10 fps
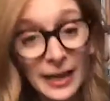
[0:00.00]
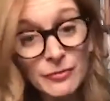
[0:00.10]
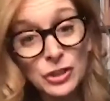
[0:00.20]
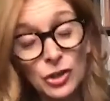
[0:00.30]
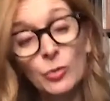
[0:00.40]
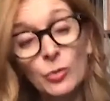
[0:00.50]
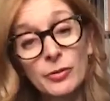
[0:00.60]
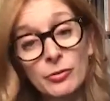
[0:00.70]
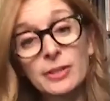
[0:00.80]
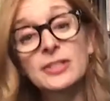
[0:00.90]
Actually, not
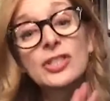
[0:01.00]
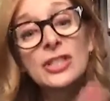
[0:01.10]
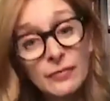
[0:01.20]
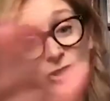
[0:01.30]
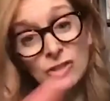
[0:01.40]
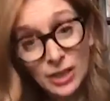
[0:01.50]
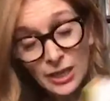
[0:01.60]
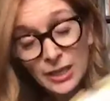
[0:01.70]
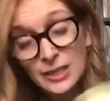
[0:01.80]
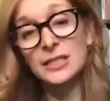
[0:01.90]
even to cook with your kids. Just give
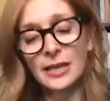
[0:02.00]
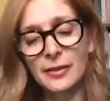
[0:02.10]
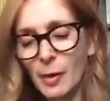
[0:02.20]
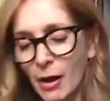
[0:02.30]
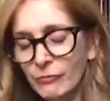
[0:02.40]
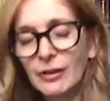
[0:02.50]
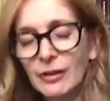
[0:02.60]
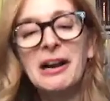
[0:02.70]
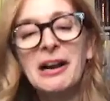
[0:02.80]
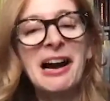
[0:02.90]
this to your kids and send
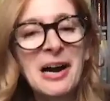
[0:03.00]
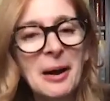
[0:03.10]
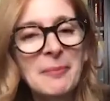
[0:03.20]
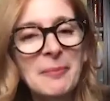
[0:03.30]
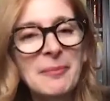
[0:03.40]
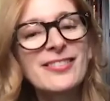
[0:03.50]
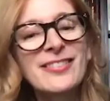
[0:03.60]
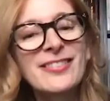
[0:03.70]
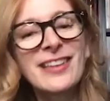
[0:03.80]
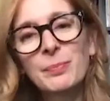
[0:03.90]
them off.
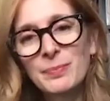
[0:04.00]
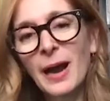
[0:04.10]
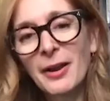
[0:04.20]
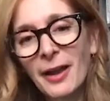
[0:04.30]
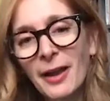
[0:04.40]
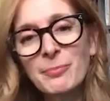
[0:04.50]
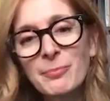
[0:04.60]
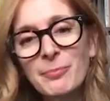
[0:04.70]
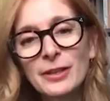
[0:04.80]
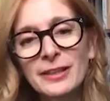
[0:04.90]
Um, it's to help.
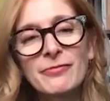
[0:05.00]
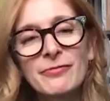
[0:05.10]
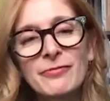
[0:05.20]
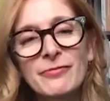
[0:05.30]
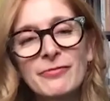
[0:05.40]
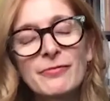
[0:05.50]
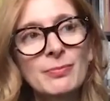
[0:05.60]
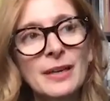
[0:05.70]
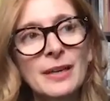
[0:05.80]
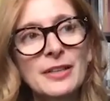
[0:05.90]
I, I really,
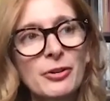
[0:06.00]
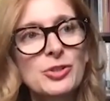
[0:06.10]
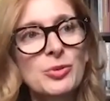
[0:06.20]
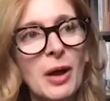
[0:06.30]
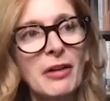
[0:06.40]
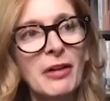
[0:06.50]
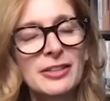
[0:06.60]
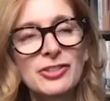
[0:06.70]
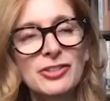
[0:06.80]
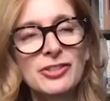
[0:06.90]
you know, my daughter's
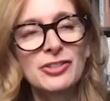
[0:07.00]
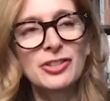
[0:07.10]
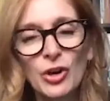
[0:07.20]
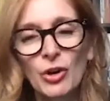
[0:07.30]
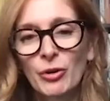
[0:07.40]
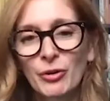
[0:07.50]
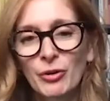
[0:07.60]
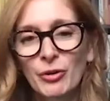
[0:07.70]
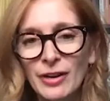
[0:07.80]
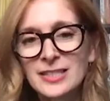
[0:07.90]
twelve, and I just
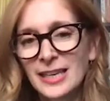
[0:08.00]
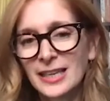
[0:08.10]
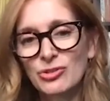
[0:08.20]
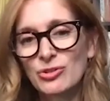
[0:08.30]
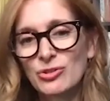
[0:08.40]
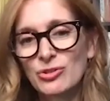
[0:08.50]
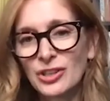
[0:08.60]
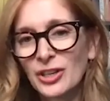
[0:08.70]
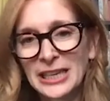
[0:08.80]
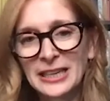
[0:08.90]
watching her and her friends take an
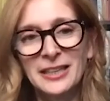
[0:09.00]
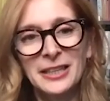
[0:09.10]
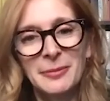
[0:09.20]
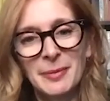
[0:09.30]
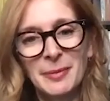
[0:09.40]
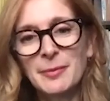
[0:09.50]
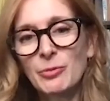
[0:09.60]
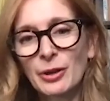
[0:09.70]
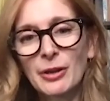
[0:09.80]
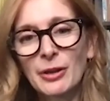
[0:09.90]
interest in cooking
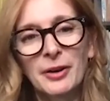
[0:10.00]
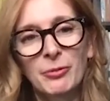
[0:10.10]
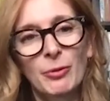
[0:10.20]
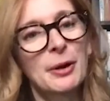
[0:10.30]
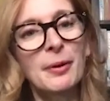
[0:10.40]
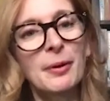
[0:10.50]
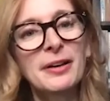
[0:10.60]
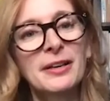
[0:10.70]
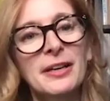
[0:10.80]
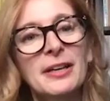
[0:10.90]
made me really want to
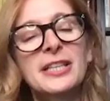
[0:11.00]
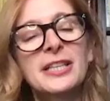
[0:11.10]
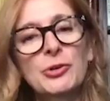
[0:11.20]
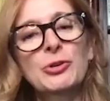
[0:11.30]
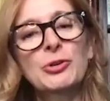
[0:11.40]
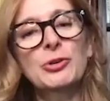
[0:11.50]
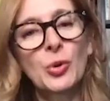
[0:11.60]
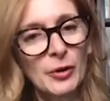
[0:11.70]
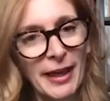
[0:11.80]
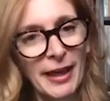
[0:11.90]
write a book geared
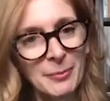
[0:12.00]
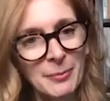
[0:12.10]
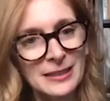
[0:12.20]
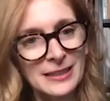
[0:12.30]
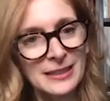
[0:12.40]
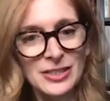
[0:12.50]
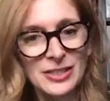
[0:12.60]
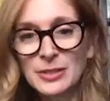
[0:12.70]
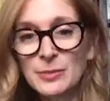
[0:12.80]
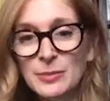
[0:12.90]
oh. toward them.
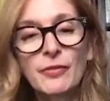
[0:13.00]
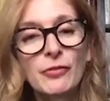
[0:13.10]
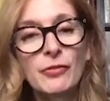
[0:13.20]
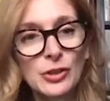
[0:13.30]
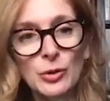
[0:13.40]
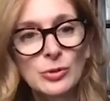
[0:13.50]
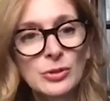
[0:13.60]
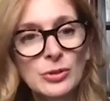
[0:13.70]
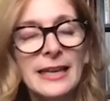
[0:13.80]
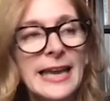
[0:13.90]
So it's perfect for,
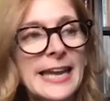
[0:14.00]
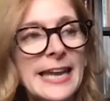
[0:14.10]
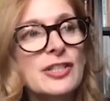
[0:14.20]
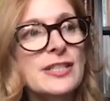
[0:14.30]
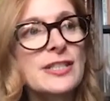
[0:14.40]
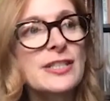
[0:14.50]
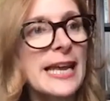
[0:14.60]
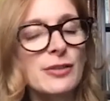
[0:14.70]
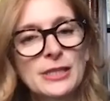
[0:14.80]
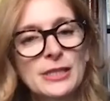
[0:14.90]
you know, ages
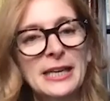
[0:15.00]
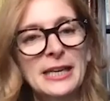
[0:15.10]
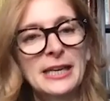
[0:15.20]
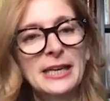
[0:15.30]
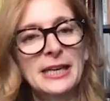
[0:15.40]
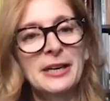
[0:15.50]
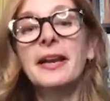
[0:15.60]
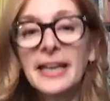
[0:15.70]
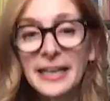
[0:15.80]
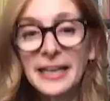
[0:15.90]
eight to fourteen.
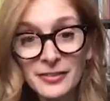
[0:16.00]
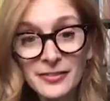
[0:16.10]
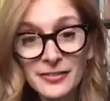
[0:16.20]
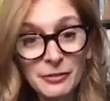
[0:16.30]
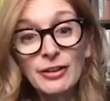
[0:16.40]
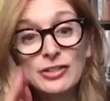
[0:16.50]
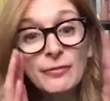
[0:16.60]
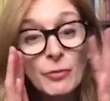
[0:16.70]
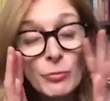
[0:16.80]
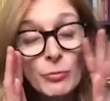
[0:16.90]
But in
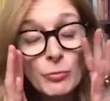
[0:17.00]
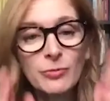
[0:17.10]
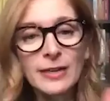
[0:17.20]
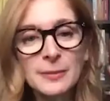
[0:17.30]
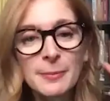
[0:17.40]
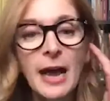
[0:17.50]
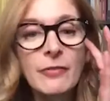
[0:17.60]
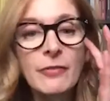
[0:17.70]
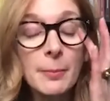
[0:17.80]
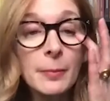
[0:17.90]
Dinner in French, I have a really good
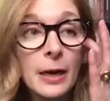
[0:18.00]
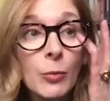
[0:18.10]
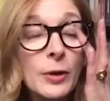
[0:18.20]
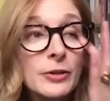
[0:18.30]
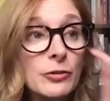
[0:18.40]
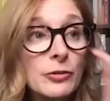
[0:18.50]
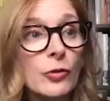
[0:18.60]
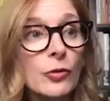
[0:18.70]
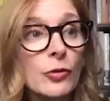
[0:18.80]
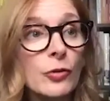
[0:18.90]
recipe. I have um, a
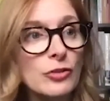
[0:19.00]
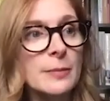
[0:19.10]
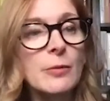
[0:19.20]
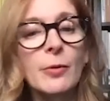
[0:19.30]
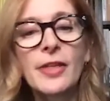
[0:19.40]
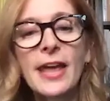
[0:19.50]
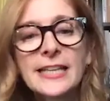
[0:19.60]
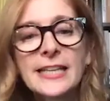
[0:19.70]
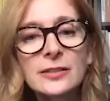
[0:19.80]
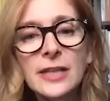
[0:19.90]
winter squash
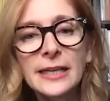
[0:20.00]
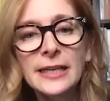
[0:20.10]
recipe with Ready.